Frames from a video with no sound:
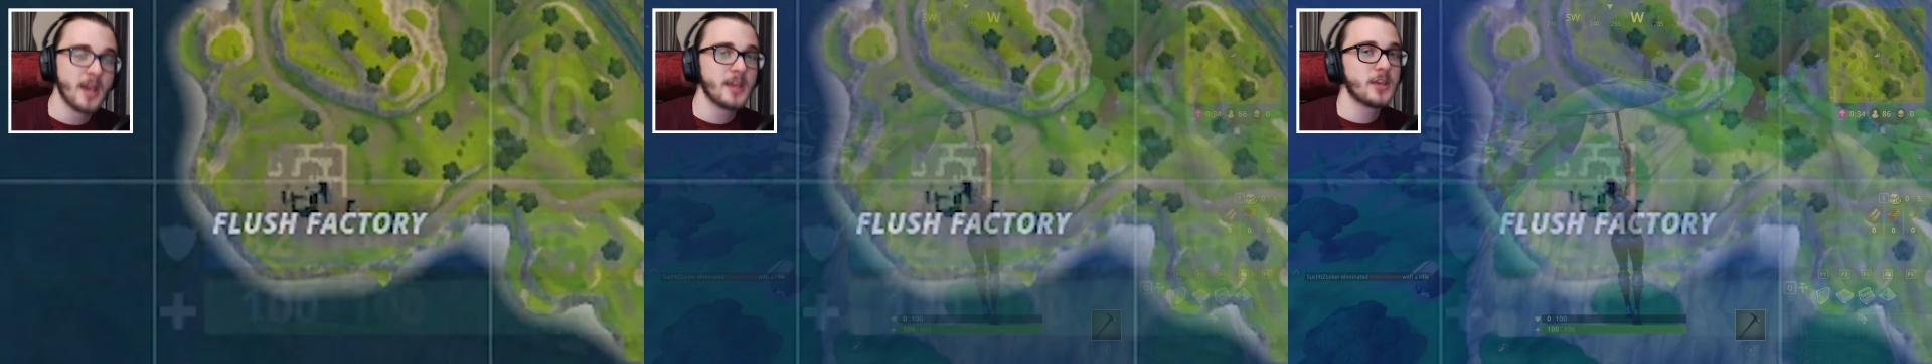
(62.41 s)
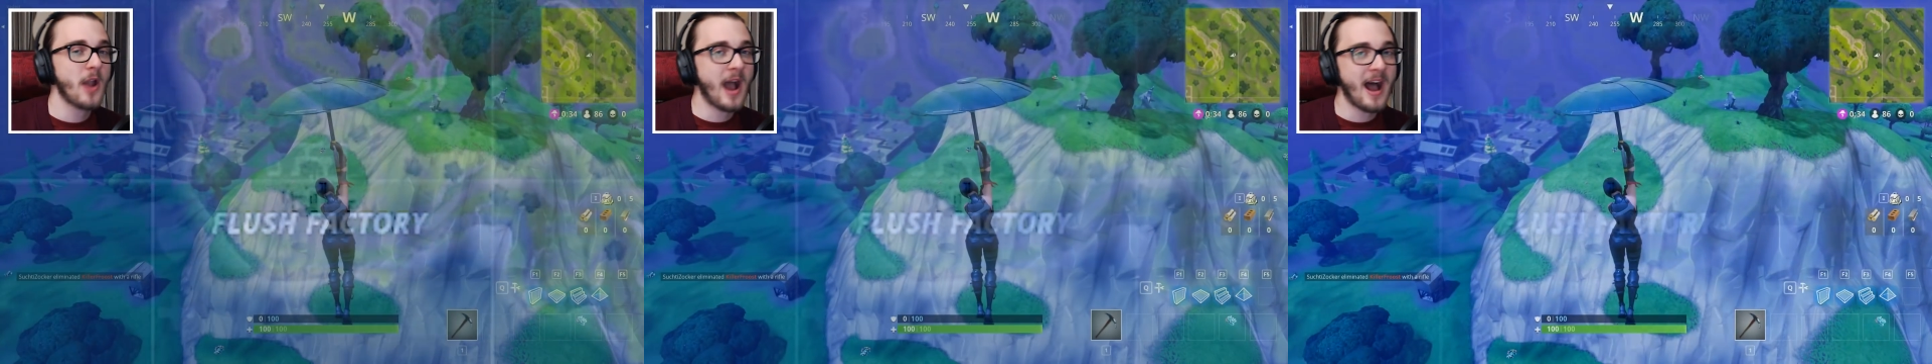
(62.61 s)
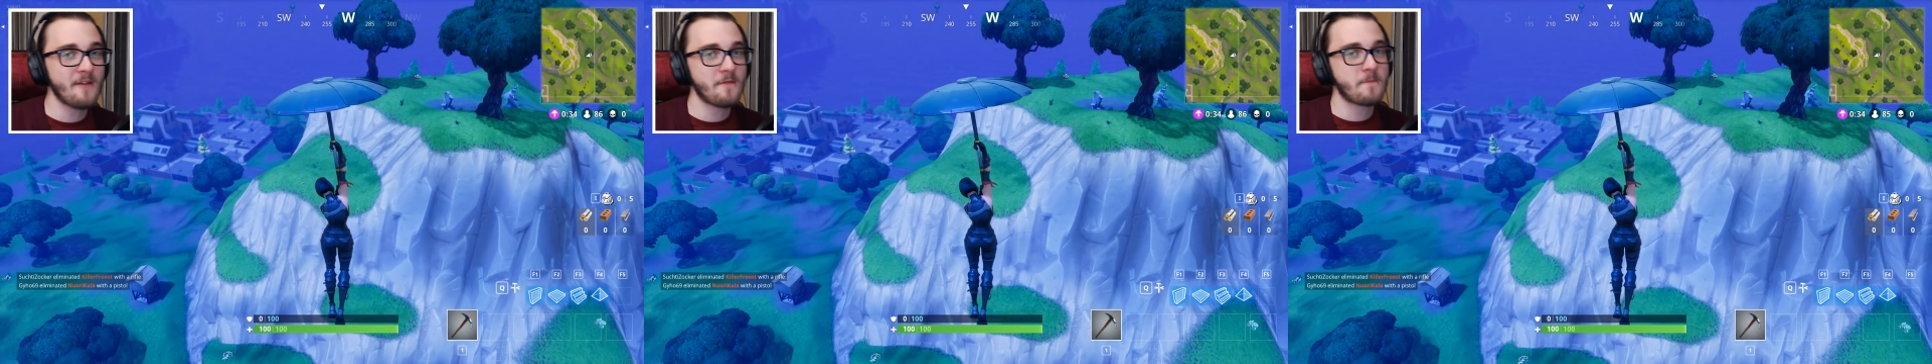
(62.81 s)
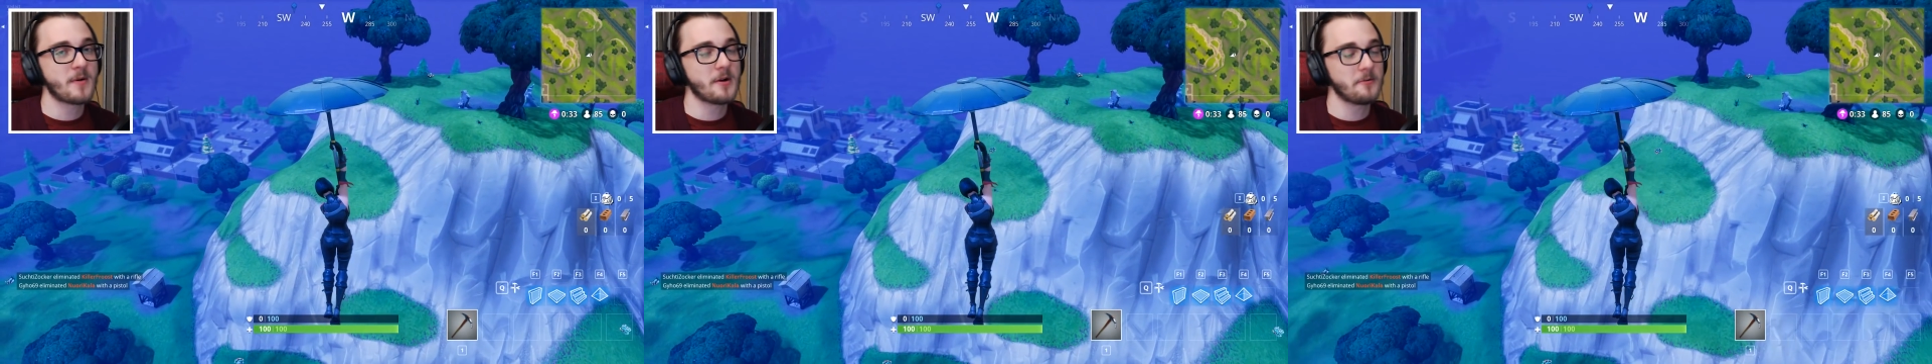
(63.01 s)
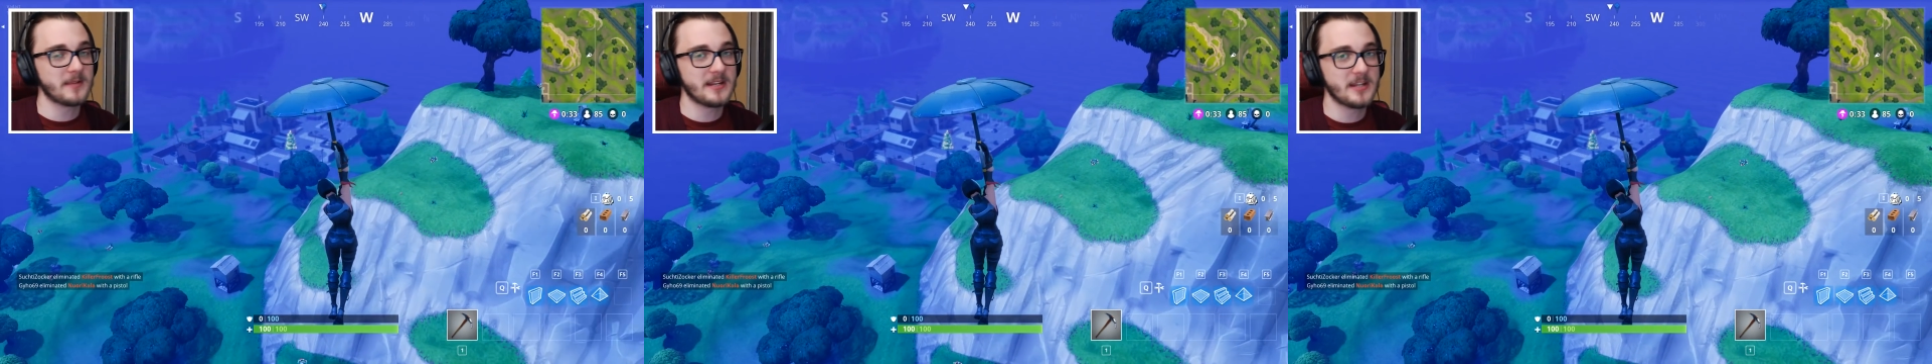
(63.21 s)
you have
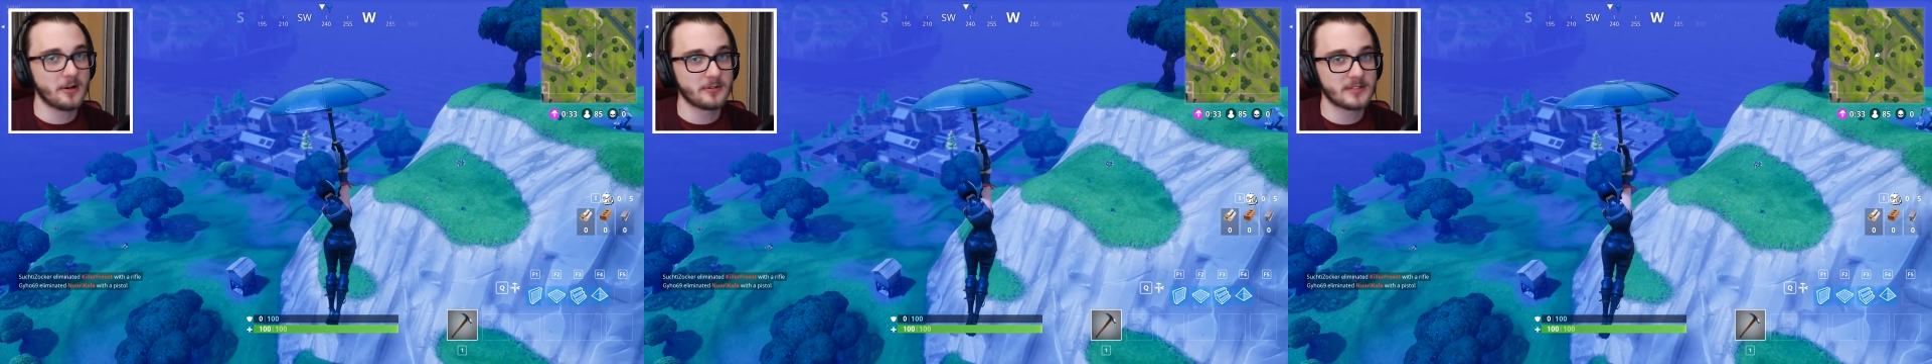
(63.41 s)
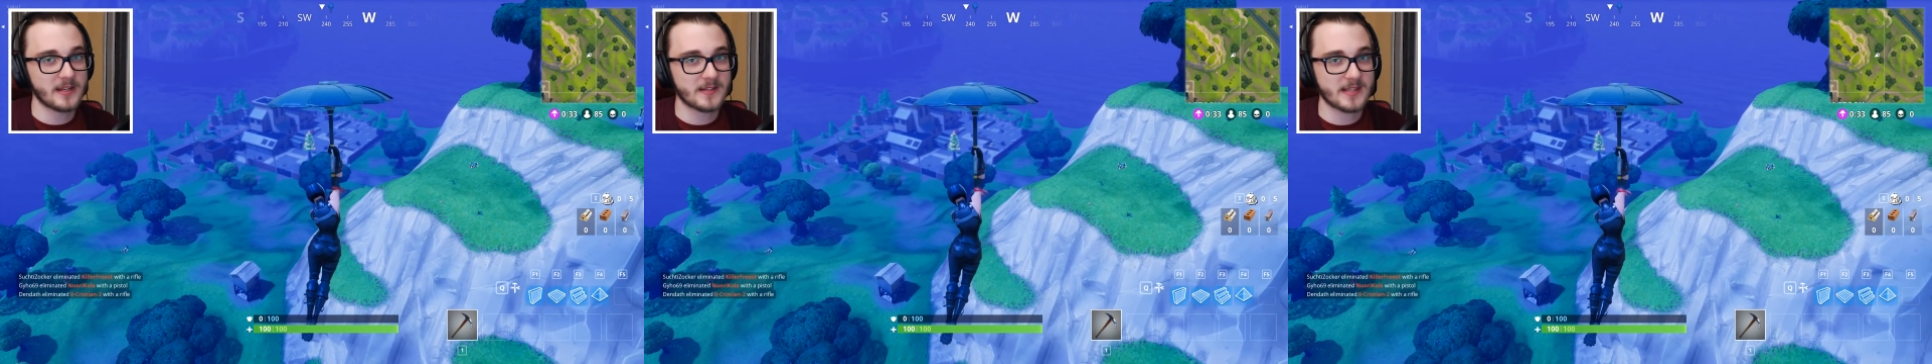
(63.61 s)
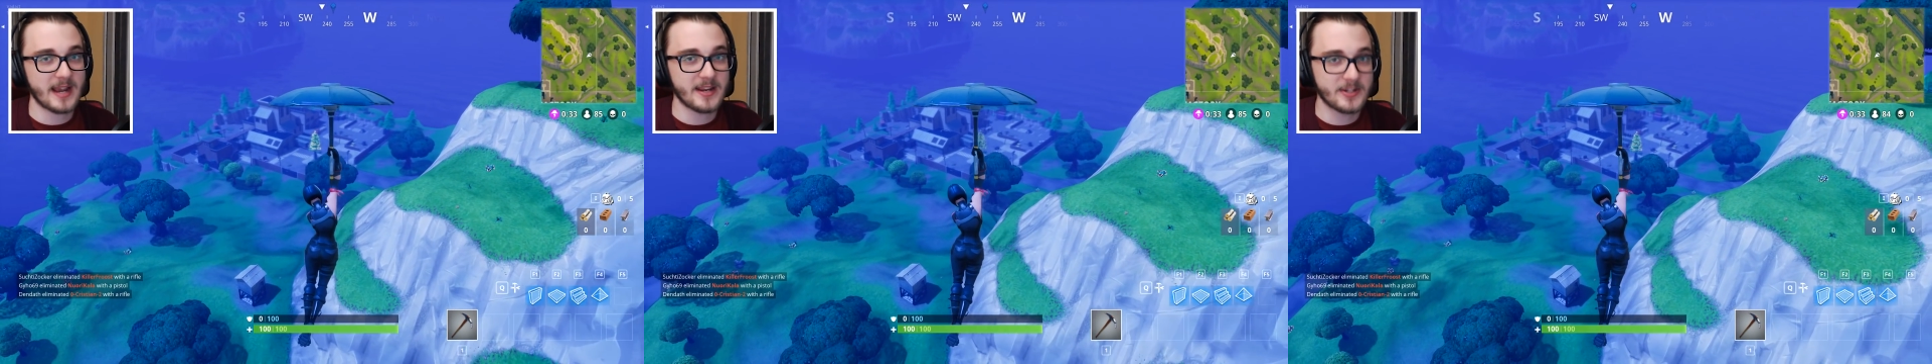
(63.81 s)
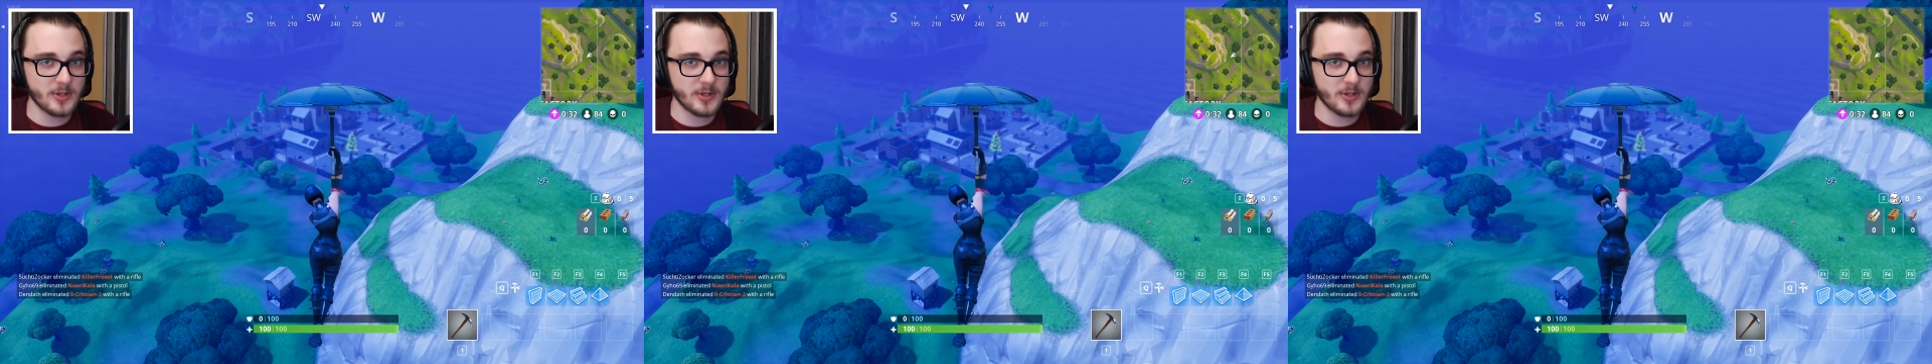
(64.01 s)
probably noticed that I